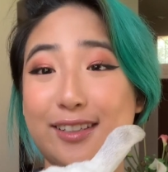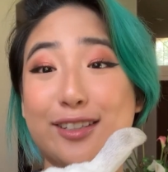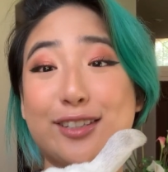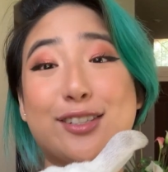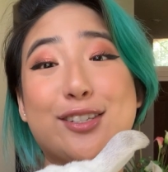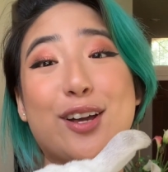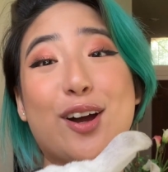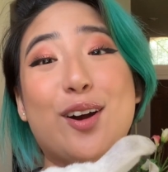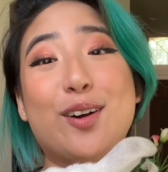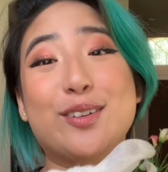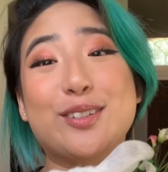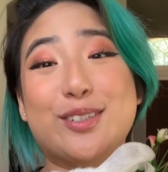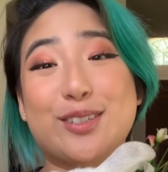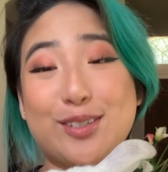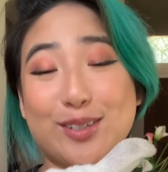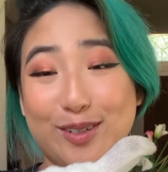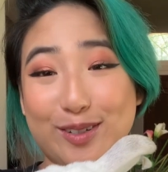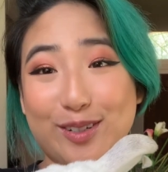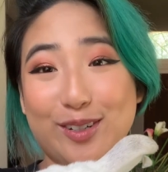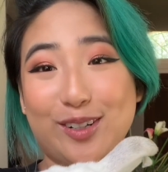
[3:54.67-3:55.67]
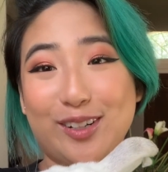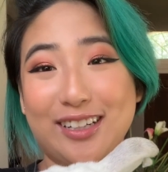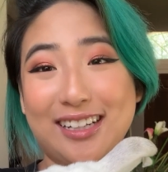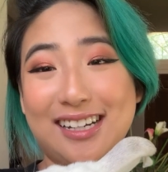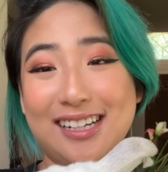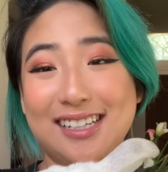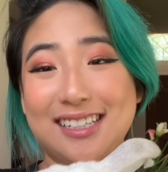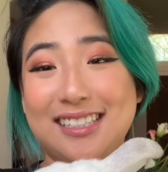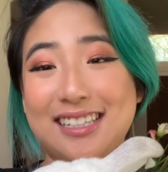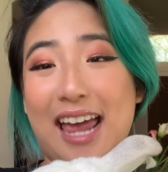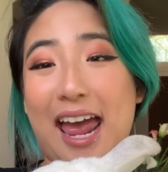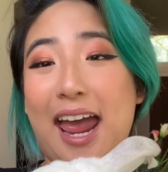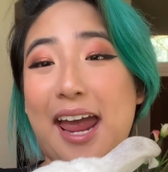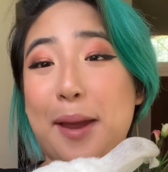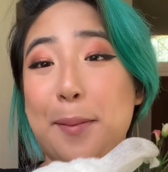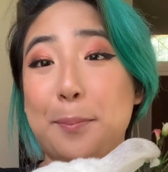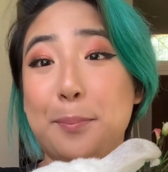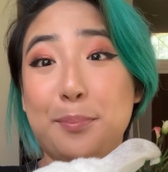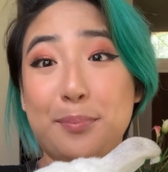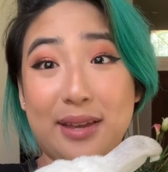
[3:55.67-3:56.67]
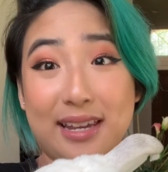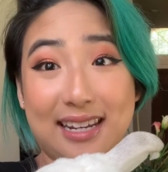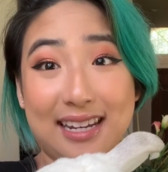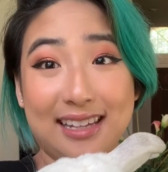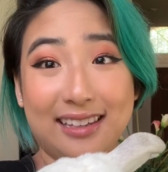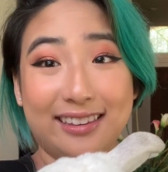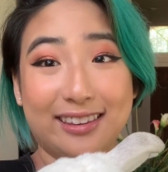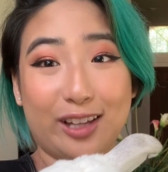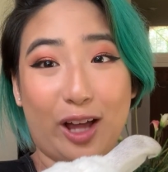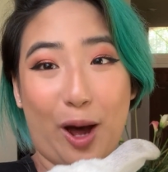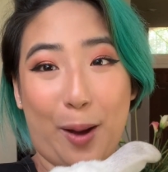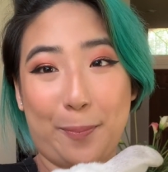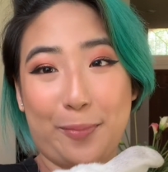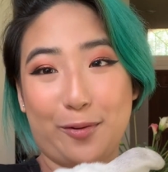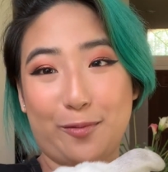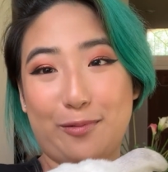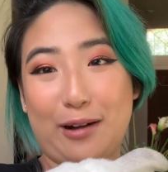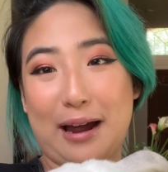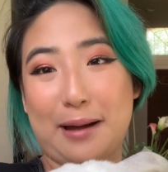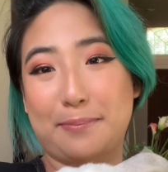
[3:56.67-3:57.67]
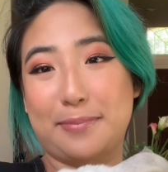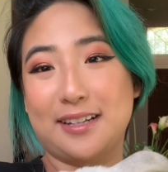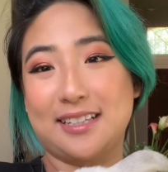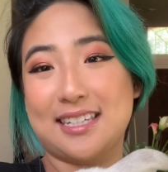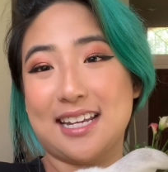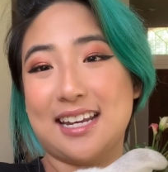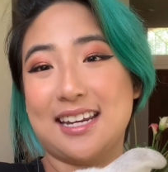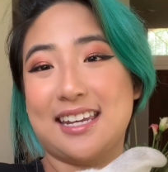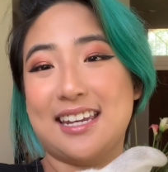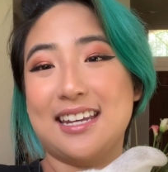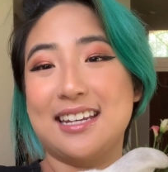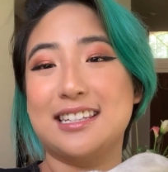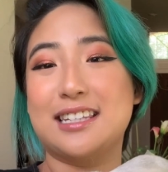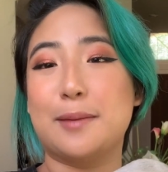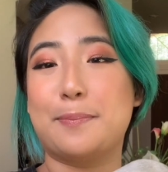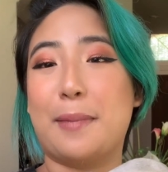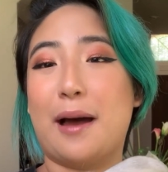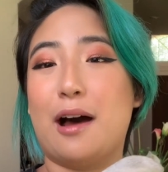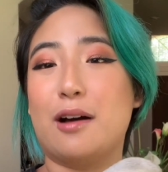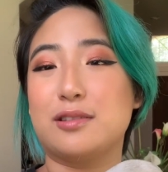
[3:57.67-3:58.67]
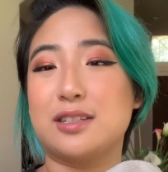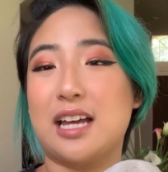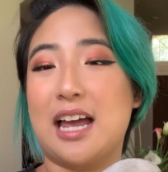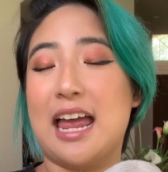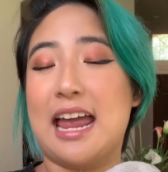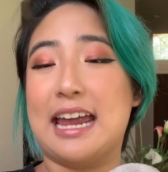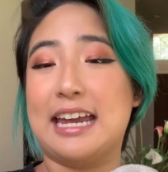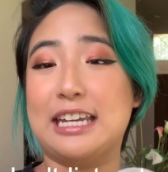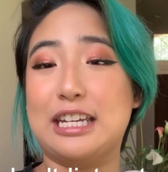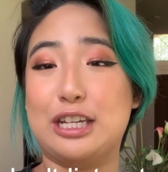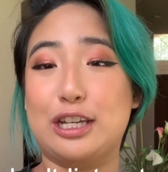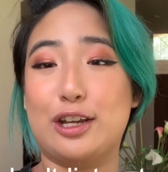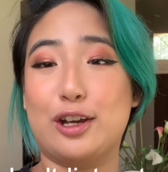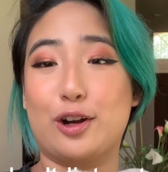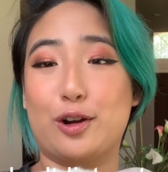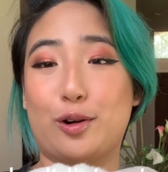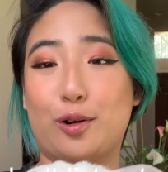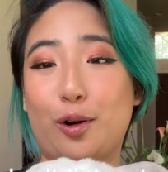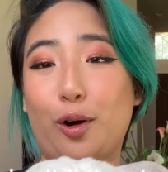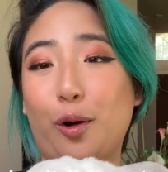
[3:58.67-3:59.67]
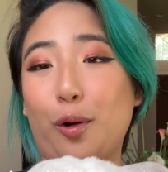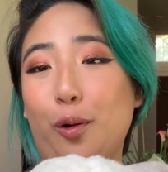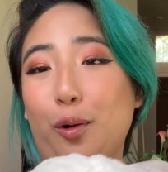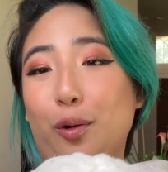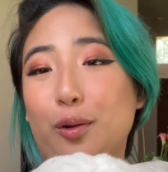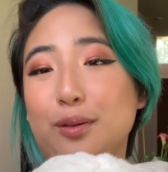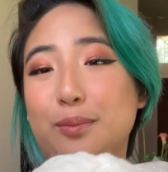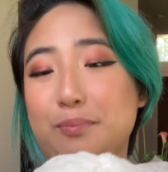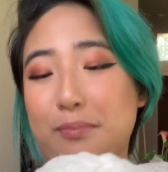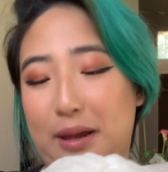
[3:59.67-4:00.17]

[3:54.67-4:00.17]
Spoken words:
So Doodle is a mini Lop Rabbit, and he is about a year old,